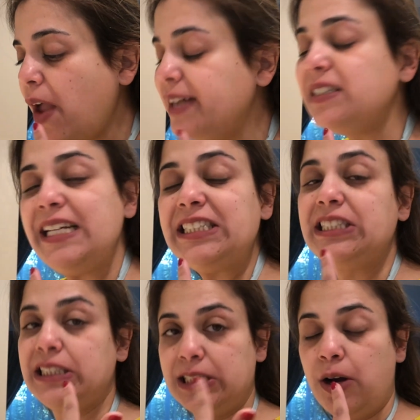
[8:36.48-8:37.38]
I
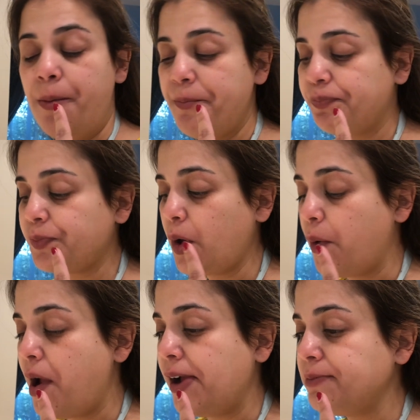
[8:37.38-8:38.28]
taste the dill,
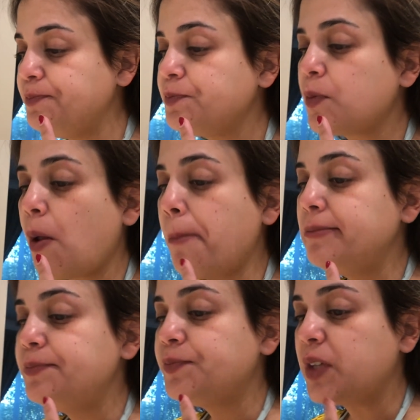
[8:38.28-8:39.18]
okay,
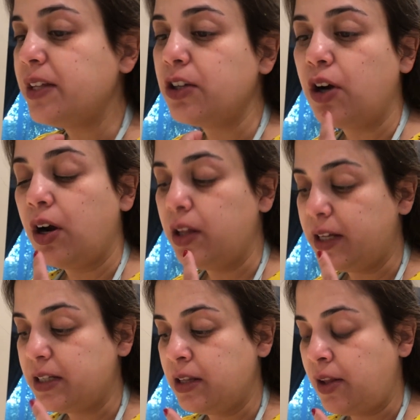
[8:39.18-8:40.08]
and the
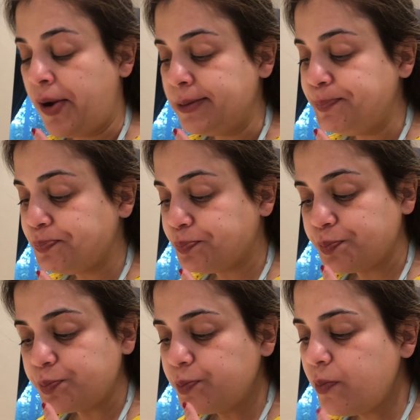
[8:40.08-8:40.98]
garlic in there,
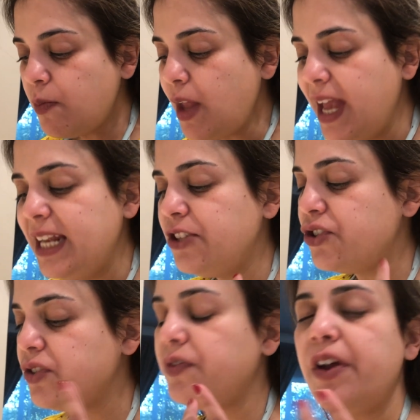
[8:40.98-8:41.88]
and it's
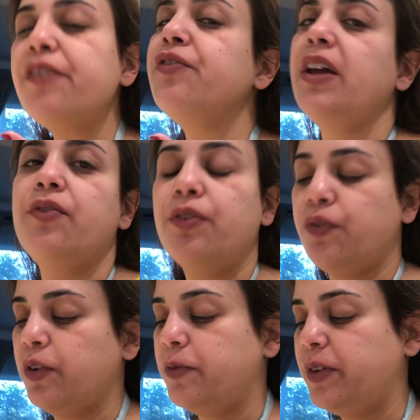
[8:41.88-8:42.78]
just very
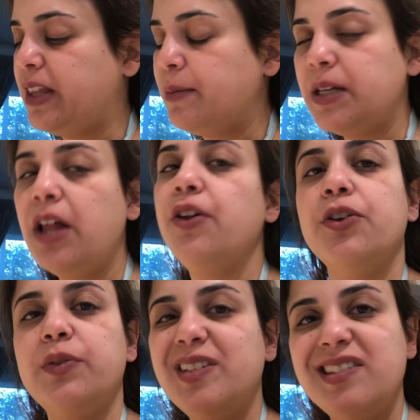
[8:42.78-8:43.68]
flavorful. But I'm telling
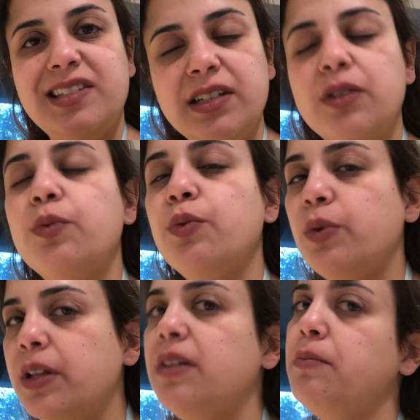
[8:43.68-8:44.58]
you, the dill
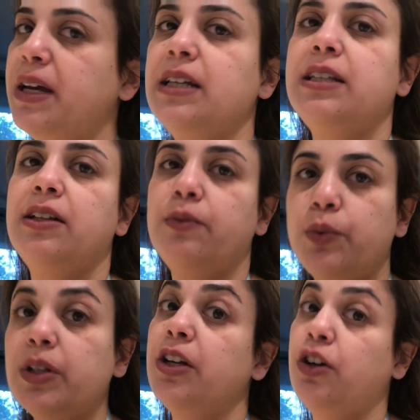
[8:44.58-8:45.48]
really makes it
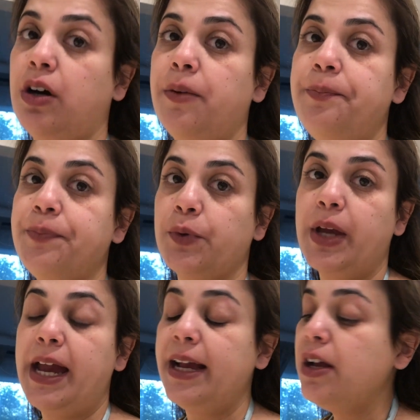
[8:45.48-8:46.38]
really good,
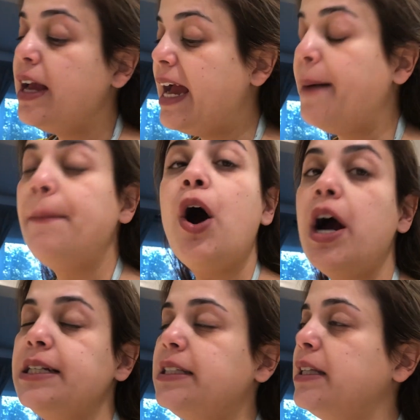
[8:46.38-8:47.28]
okay, and
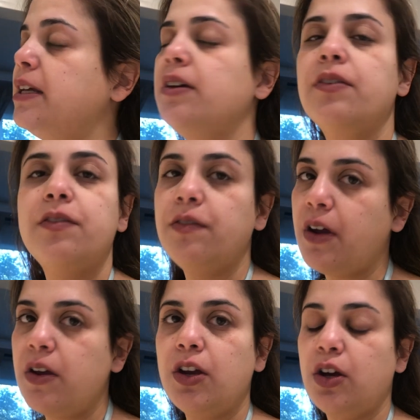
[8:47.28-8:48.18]
parsley,
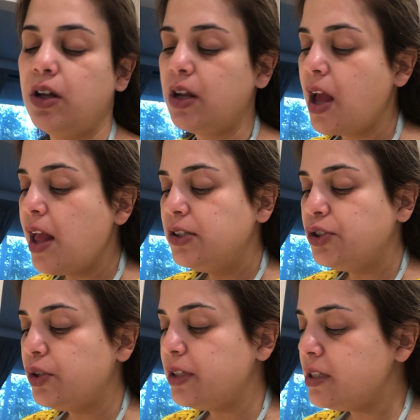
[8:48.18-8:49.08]
very good.
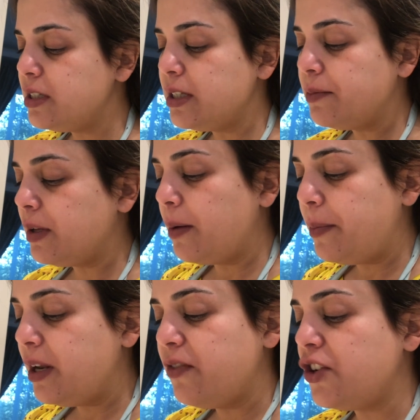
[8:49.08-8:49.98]
So this is a
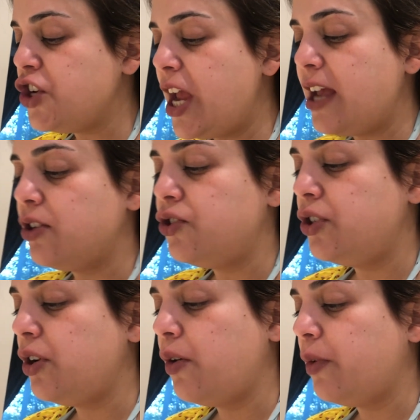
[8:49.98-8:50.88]
bit of a change,
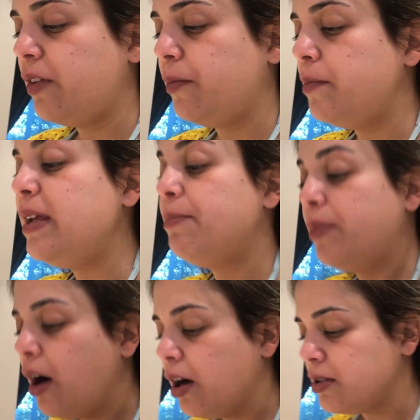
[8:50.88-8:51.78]
with
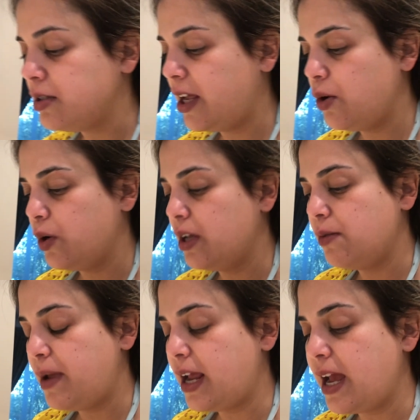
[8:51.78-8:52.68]
meatballs that you
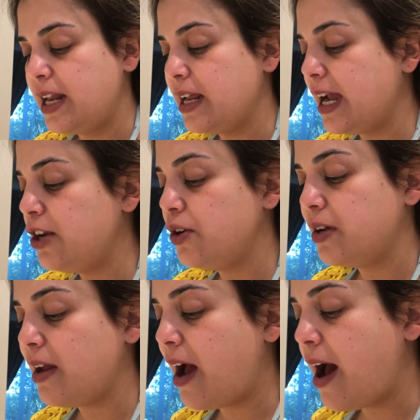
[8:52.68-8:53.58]
can make. And again, you
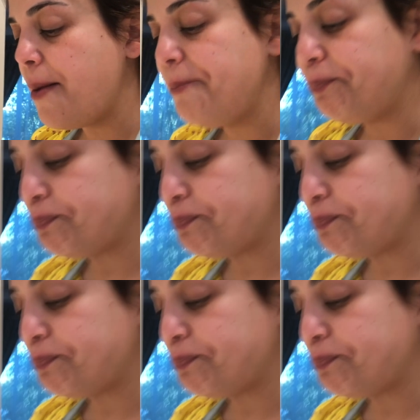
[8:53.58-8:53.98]
can add